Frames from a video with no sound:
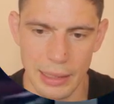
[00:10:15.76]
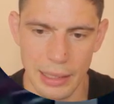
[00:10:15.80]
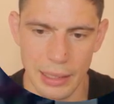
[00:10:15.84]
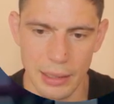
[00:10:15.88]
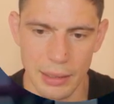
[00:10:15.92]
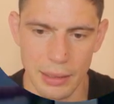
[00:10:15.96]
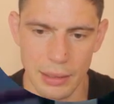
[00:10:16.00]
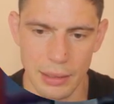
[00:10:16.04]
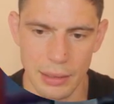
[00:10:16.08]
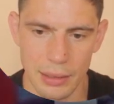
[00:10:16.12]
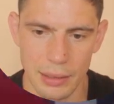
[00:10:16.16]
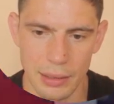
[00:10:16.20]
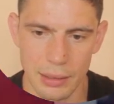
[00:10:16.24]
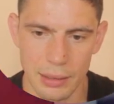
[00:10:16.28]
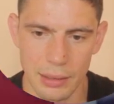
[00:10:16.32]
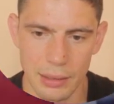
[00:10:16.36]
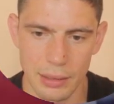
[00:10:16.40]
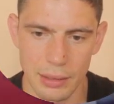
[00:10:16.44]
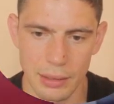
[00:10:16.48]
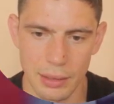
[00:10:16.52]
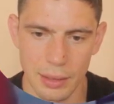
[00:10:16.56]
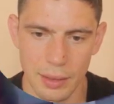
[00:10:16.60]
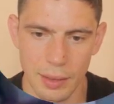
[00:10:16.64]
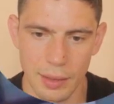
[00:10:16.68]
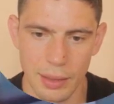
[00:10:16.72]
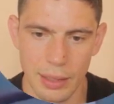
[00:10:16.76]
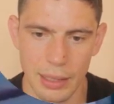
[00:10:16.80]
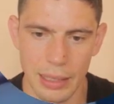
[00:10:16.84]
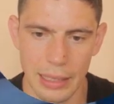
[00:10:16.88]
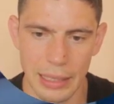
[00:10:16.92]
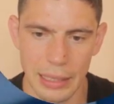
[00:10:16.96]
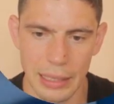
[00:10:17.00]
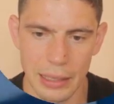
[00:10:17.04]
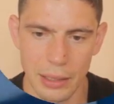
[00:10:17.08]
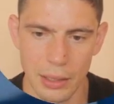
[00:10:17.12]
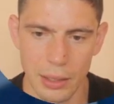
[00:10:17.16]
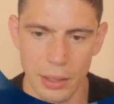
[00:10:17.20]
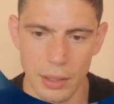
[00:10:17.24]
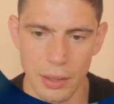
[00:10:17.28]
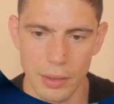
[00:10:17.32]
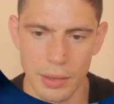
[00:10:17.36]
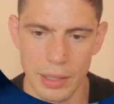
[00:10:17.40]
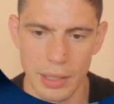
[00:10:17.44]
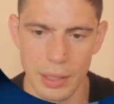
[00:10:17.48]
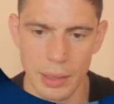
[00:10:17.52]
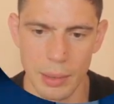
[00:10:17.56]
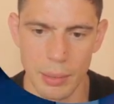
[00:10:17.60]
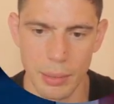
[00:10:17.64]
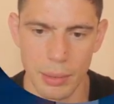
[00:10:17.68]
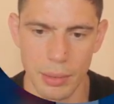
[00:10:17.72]
that clearly hurt
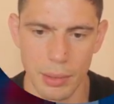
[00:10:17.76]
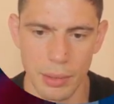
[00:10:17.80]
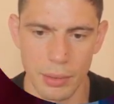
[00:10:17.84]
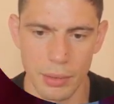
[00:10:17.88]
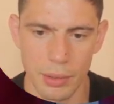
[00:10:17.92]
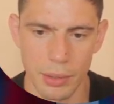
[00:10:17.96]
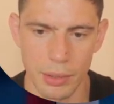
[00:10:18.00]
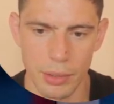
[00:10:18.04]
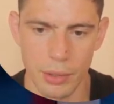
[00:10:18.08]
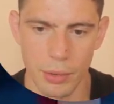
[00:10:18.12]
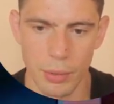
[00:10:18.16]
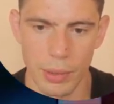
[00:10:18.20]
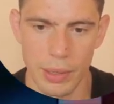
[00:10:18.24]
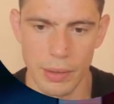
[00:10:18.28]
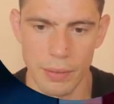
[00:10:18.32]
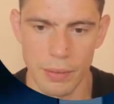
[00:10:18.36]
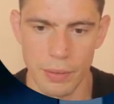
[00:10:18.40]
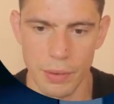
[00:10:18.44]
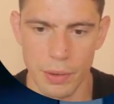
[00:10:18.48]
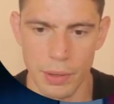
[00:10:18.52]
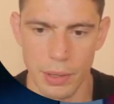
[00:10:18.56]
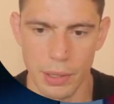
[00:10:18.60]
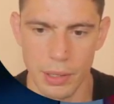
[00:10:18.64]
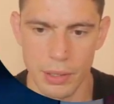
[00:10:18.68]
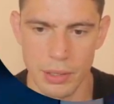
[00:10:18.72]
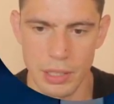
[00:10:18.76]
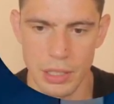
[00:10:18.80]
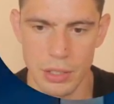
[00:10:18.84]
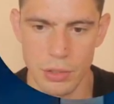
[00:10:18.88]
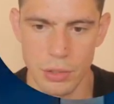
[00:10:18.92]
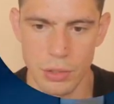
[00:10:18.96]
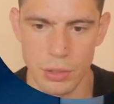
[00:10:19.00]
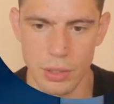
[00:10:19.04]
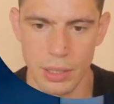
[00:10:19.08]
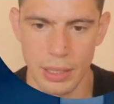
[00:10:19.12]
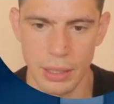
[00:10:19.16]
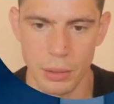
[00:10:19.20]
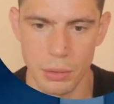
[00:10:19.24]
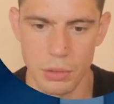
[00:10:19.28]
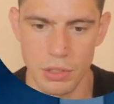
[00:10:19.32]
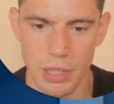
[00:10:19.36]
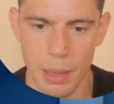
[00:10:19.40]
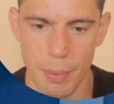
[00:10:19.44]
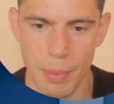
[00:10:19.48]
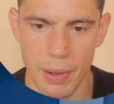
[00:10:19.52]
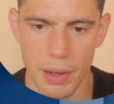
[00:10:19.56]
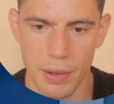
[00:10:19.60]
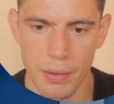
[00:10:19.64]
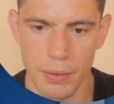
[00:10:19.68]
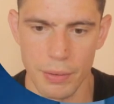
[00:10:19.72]
the Korean fighter because he took a little
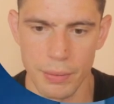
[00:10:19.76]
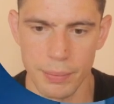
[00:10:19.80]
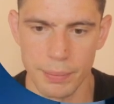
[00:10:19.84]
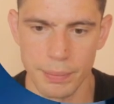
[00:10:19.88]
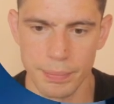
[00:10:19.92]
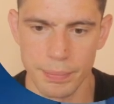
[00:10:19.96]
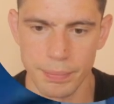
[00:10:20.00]
step off.